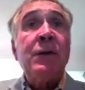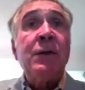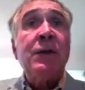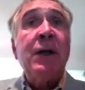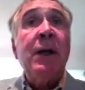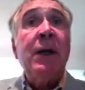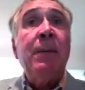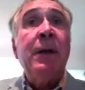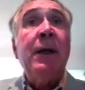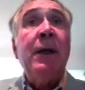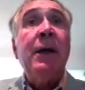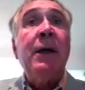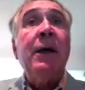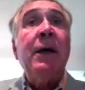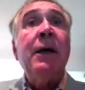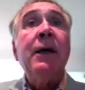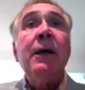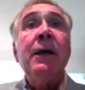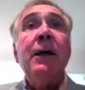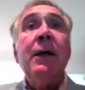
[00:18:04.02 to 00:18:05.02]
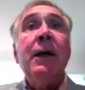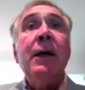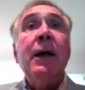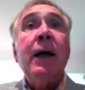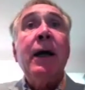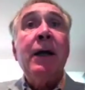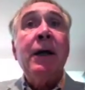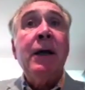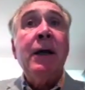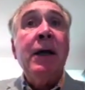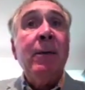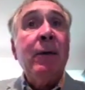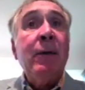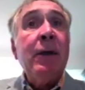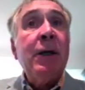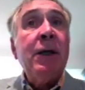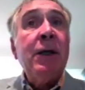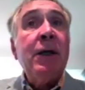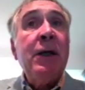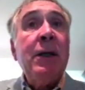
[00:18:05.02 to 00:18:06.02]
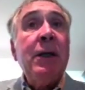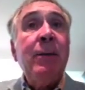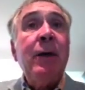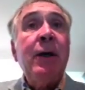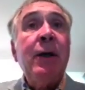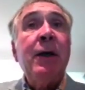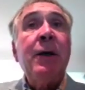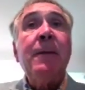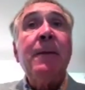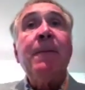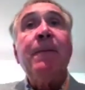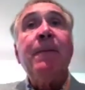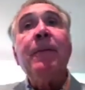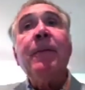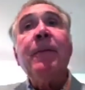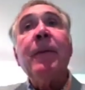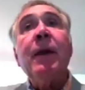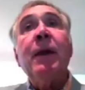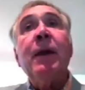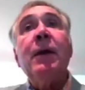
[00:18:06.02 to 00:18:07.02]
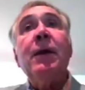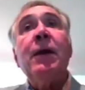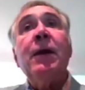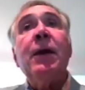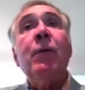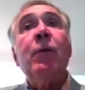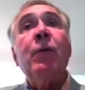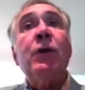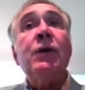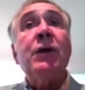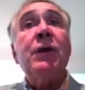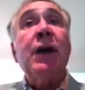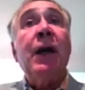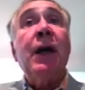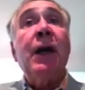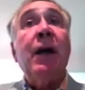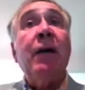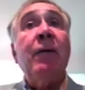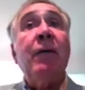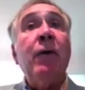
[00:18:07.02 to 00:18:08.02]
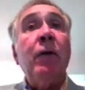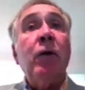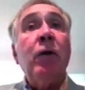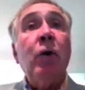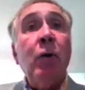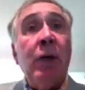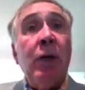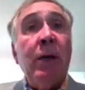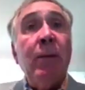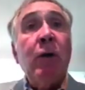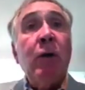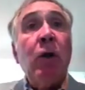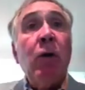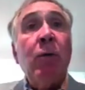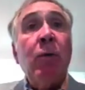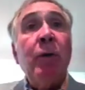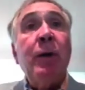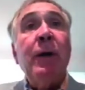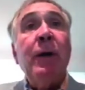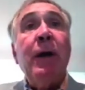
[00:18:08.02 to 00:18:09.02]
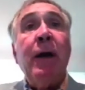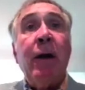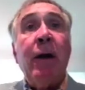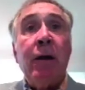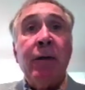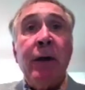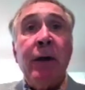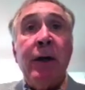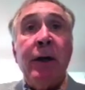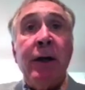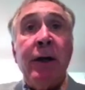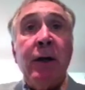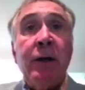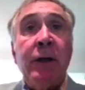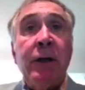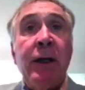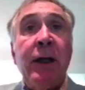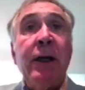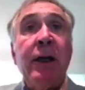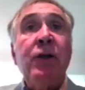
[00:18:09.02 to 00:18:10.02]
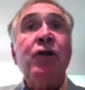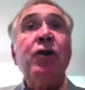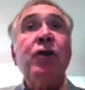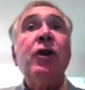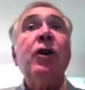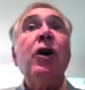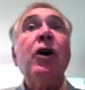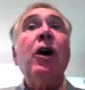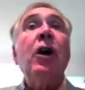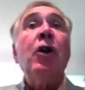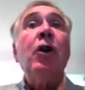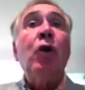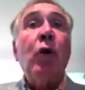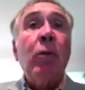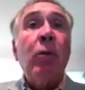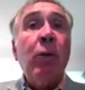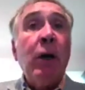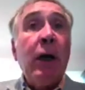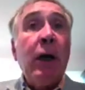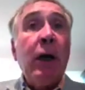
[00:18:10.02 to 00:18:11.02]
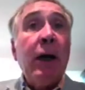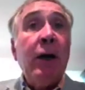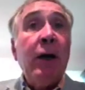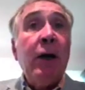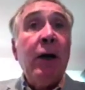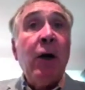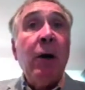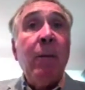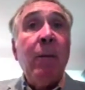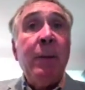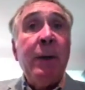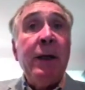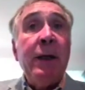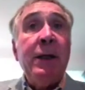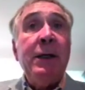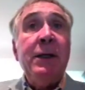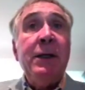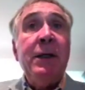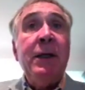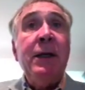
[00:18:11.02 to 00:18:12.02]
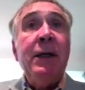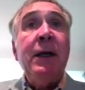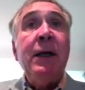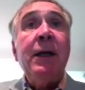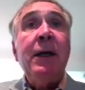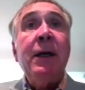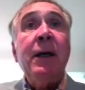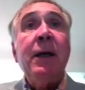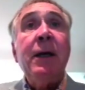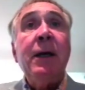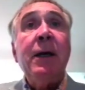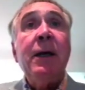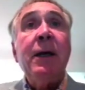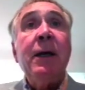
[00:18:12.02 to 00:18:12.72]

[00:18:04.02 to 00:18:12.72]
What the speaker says: thrombocytopenia and hemolytic anemia, in which they have a low hemoglobin, elevated LDH, a normal INR and PTT.